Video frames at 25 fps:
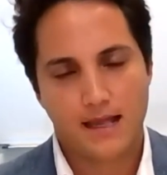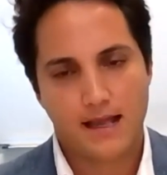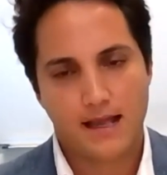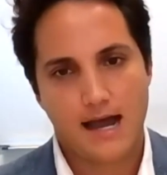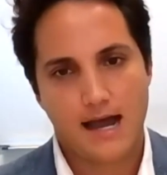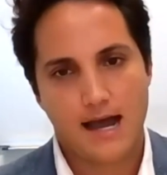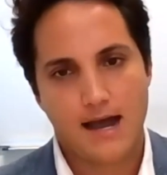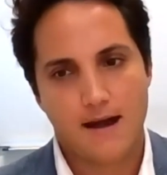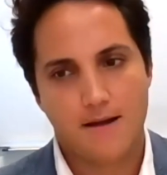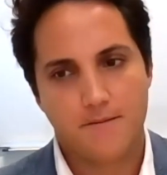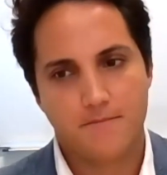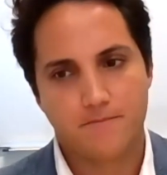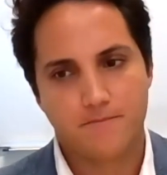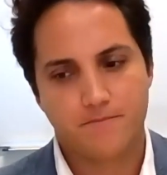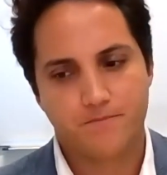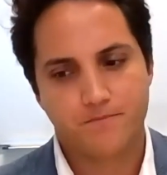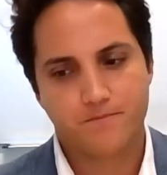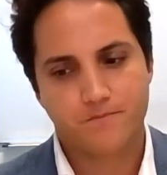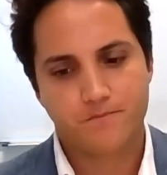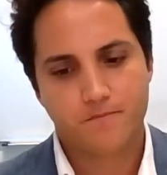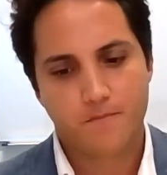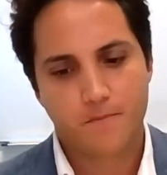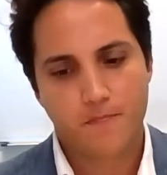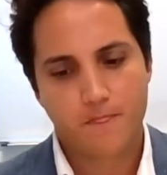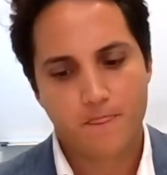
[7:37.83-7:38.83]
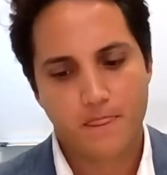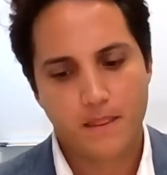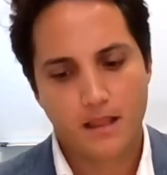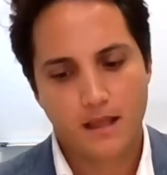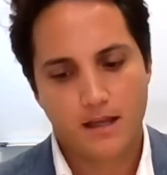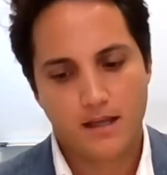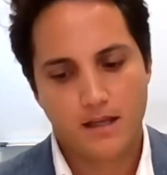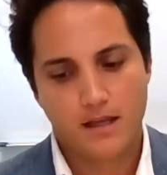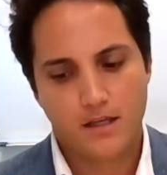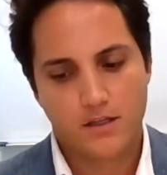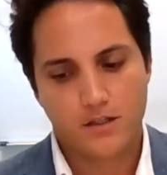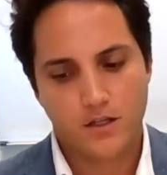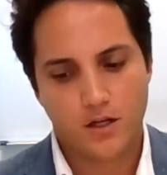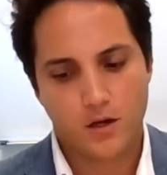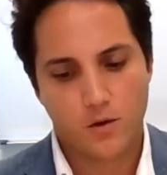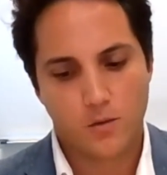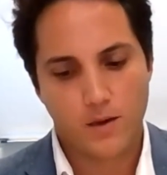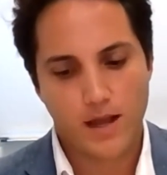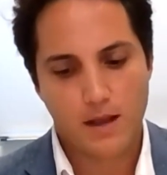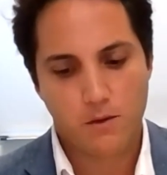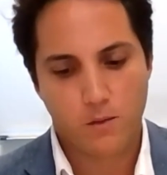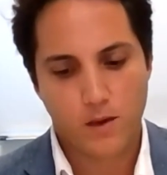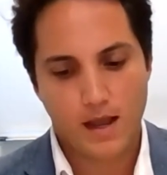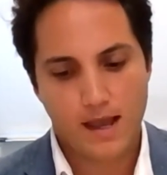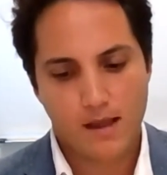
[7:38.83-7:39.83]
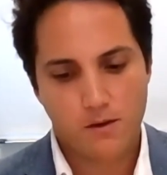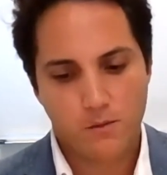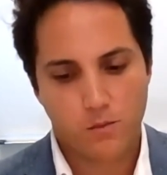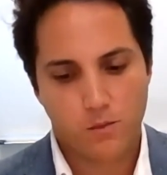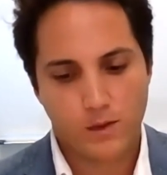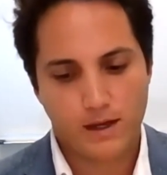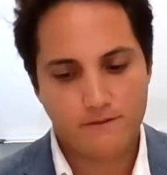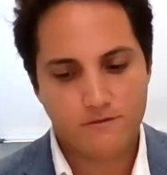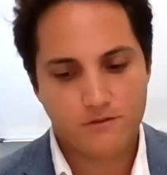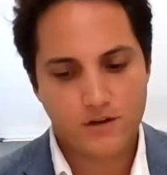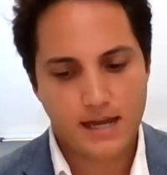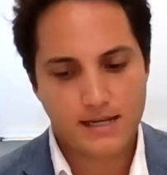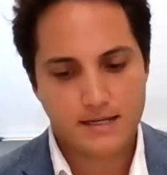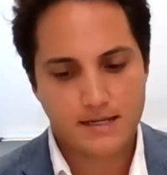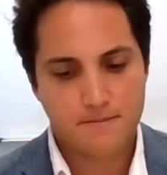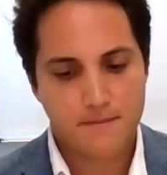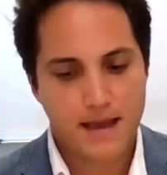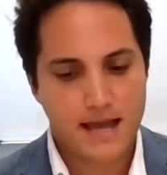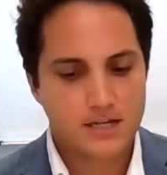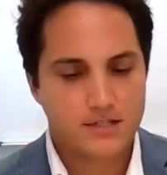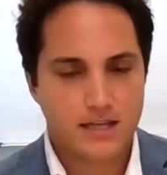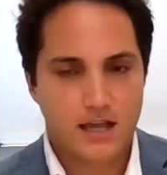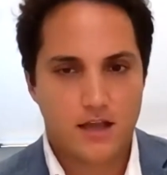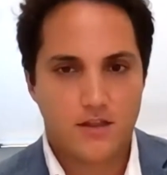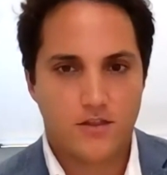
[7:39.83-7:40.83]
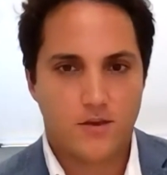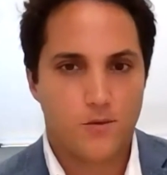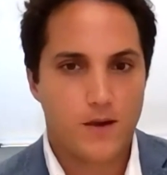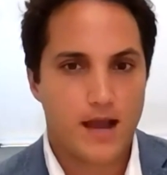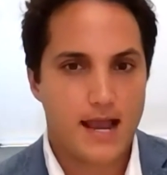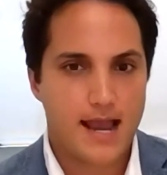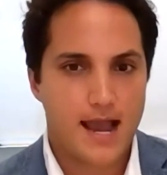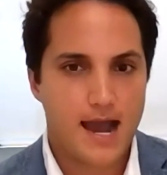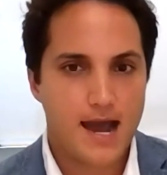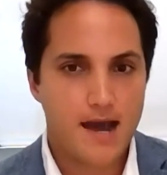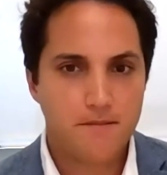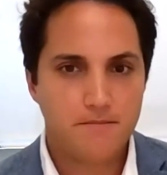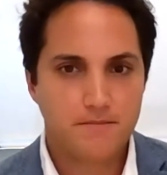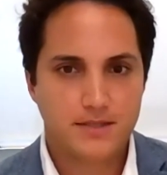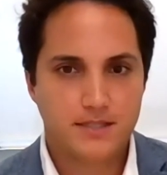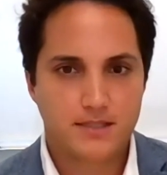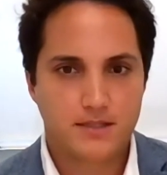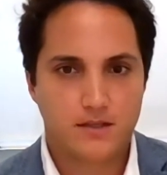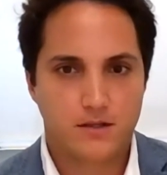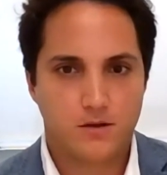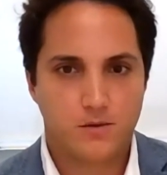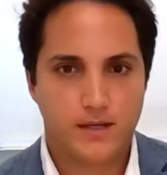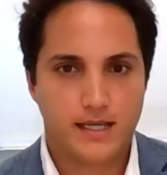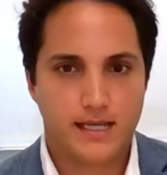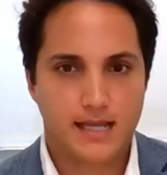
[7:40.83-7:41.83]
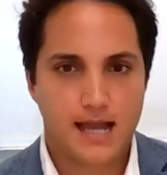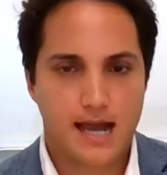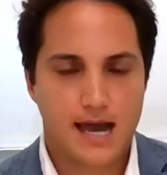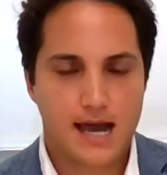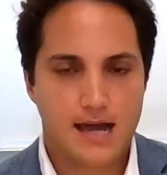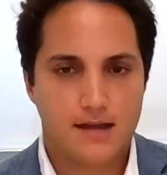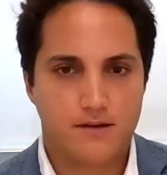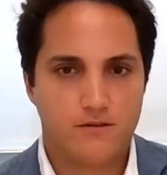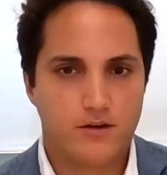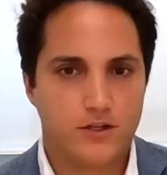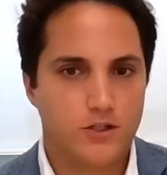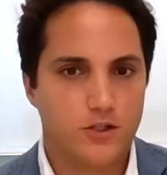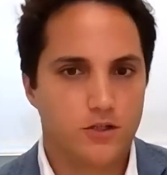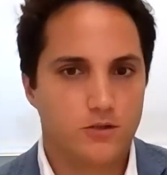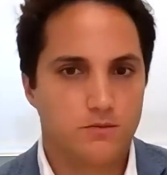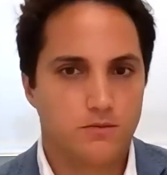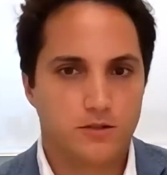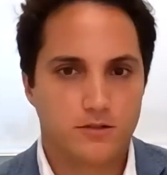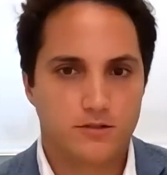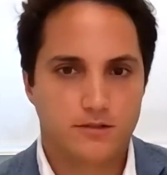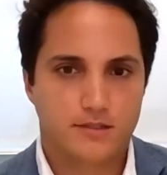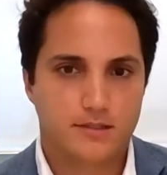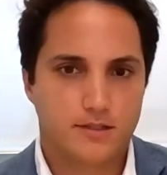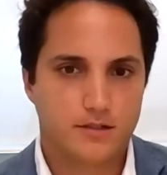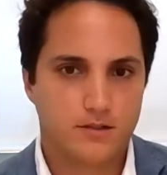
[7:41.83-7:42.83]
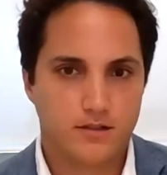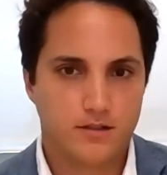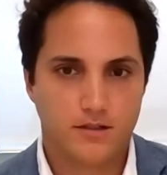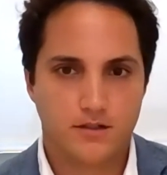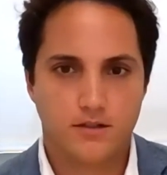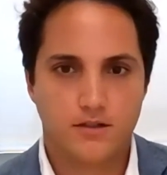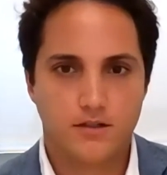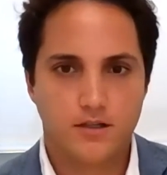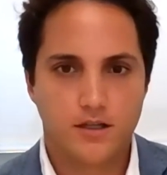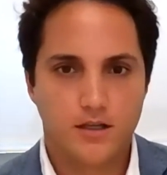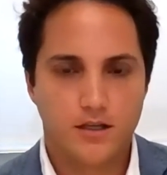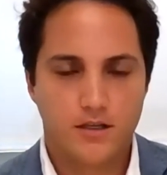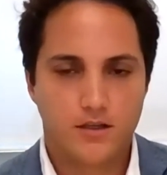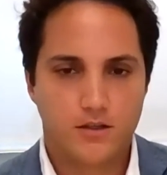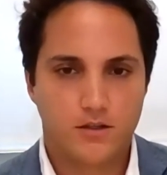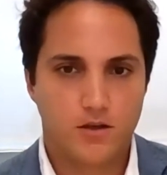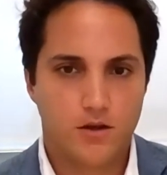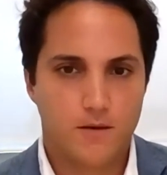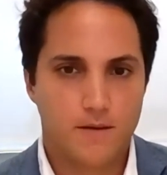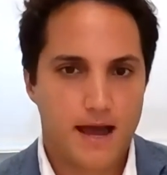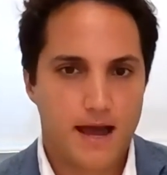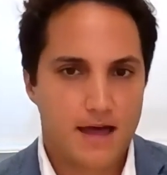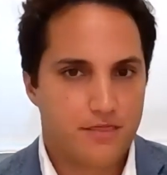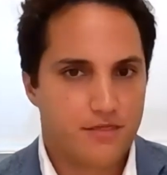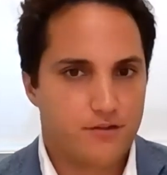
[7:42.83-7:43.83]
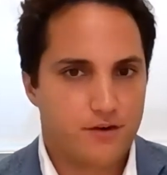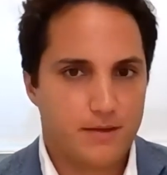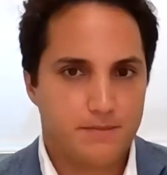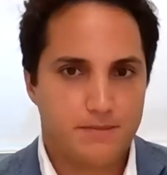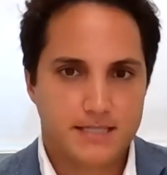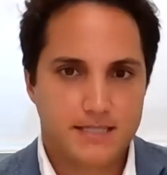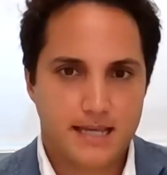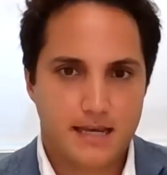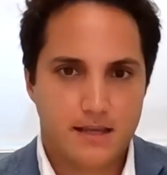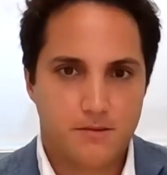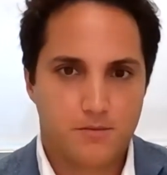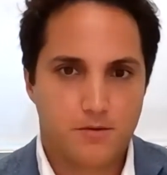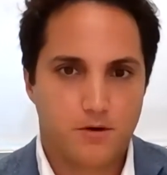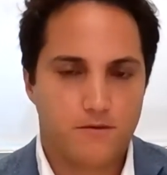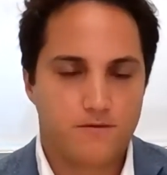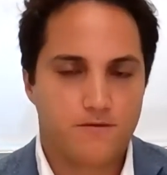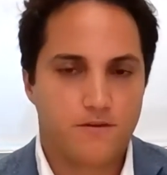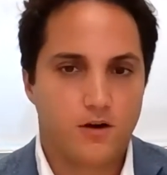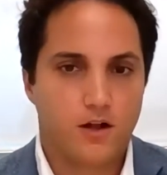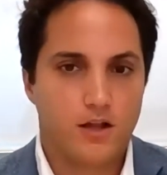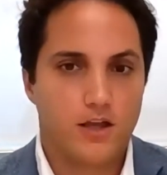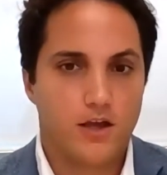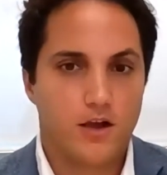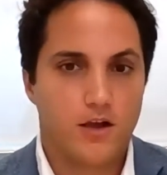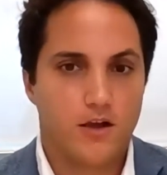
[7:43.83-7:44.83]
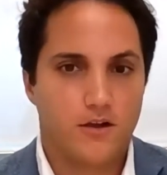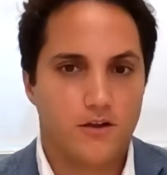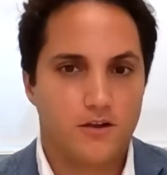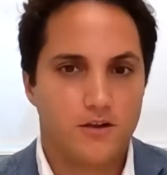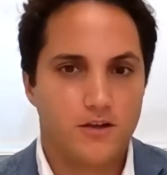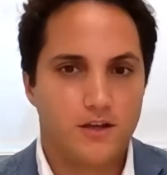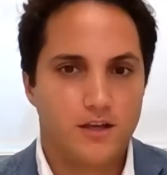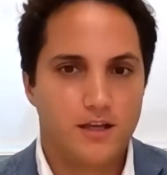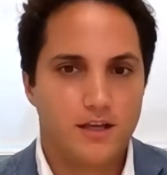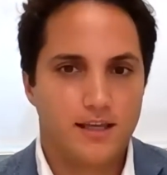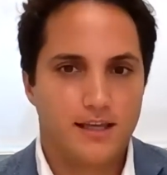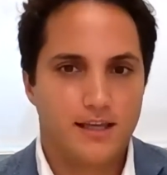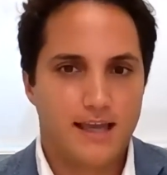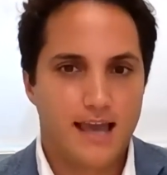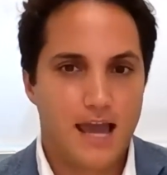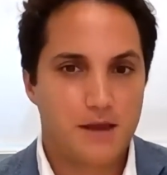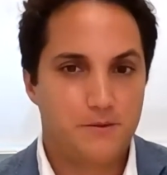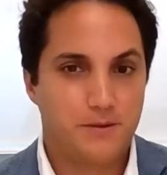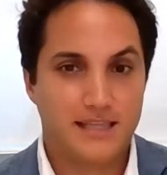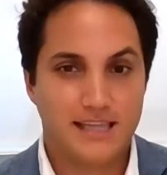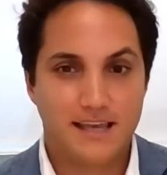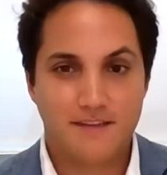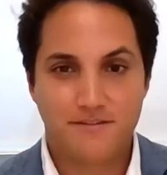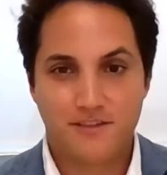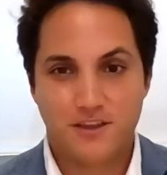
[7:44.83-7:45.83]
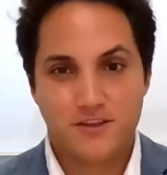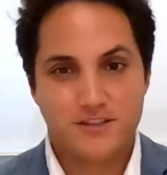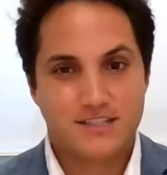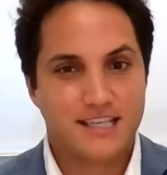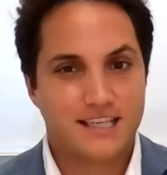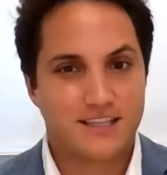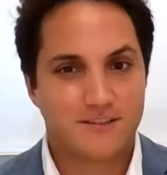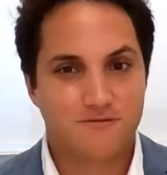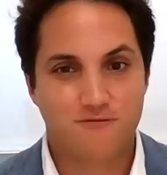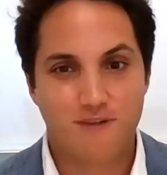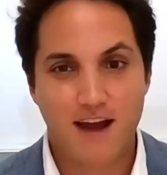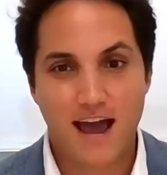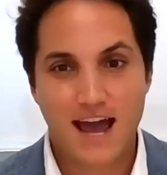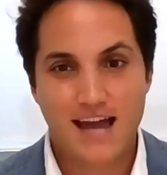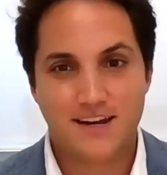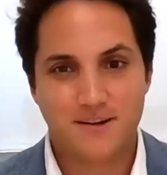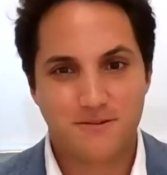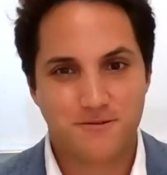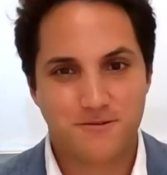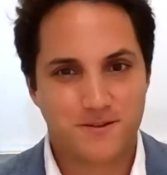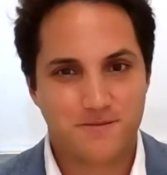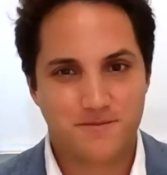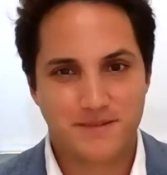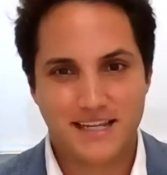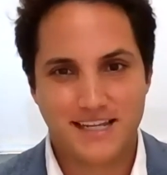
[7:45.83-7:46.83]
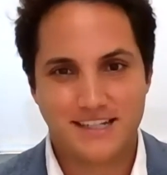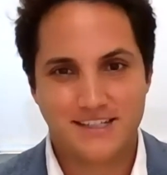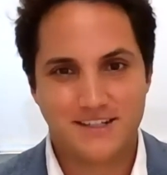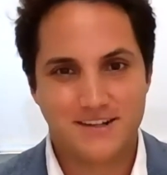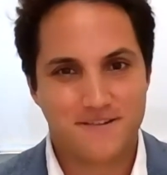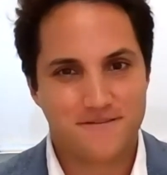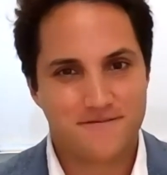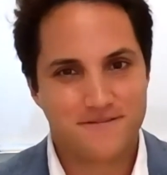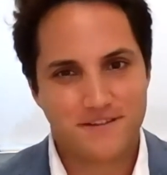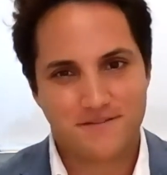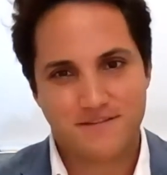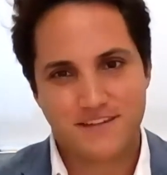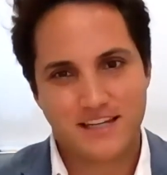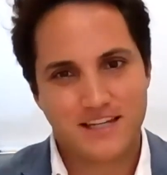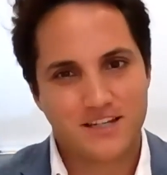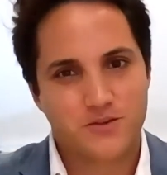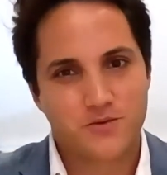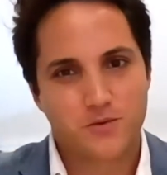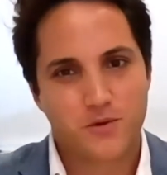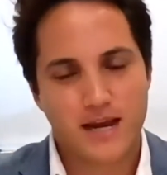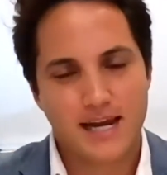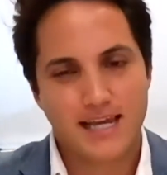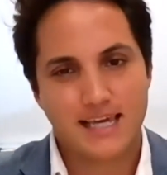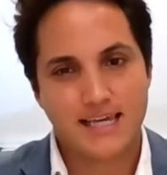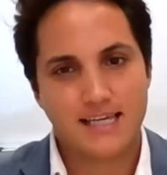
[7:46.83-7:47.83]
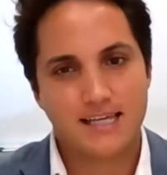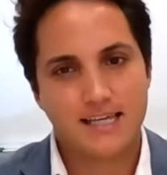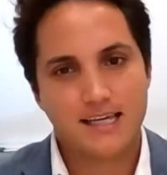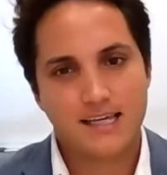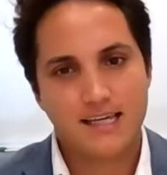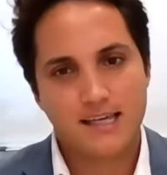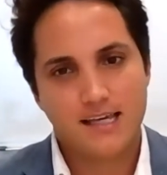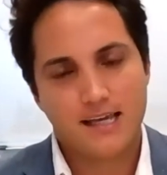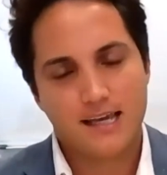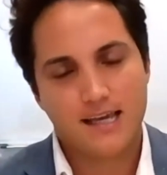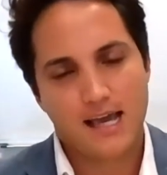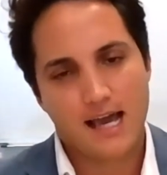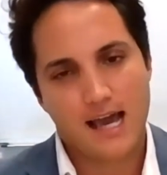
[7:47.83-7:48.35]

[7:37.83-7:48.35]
Where we tried to manage that on the way up. So we cut renewables to, about 3% of the portfolio. Had we let those things run, it would have been, 15, 20.